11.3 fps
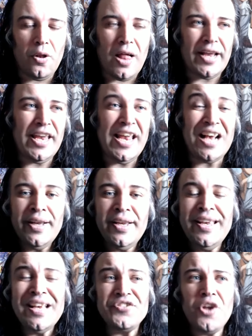Like he has
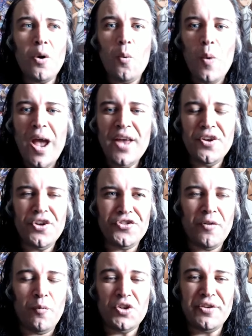he has no awareness
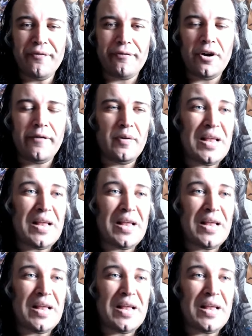of what's in front of him.